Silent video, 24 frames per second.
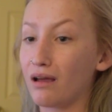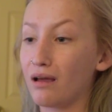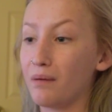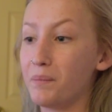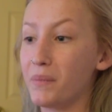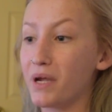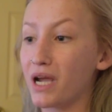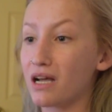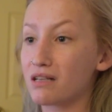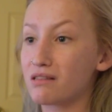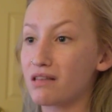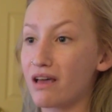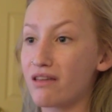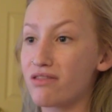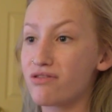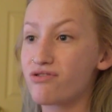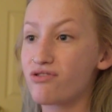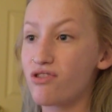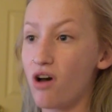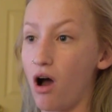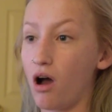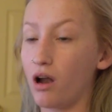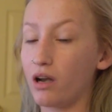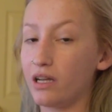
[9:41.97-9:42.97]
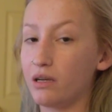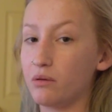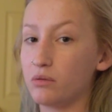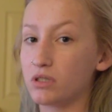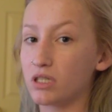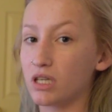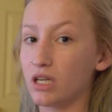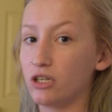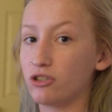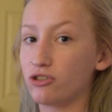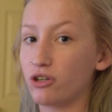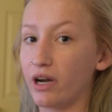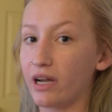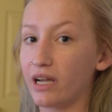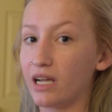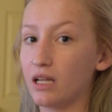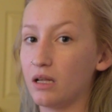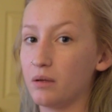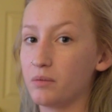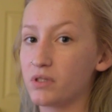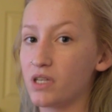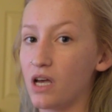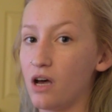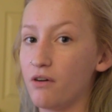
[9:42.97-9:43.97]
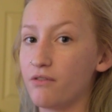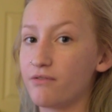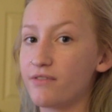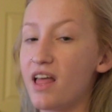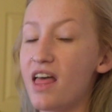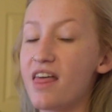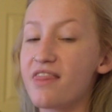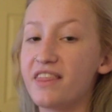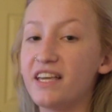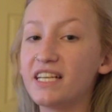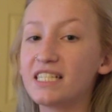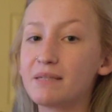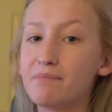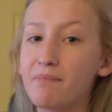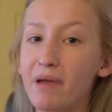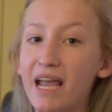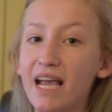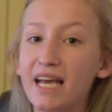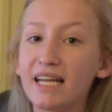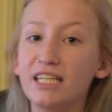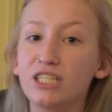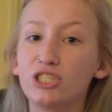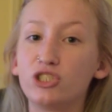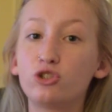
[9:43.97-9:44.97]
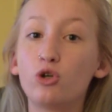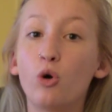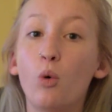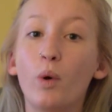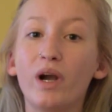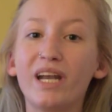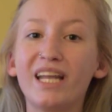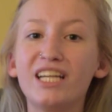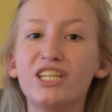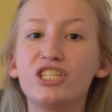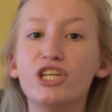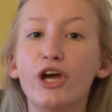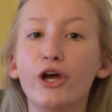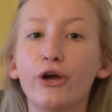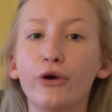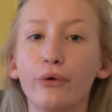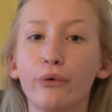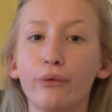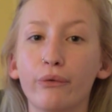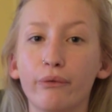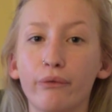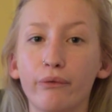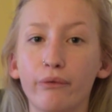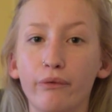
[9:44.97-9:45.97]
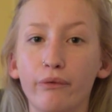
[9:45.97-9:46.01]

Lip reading: because I thought he was going to try and kill himself. This man is 22.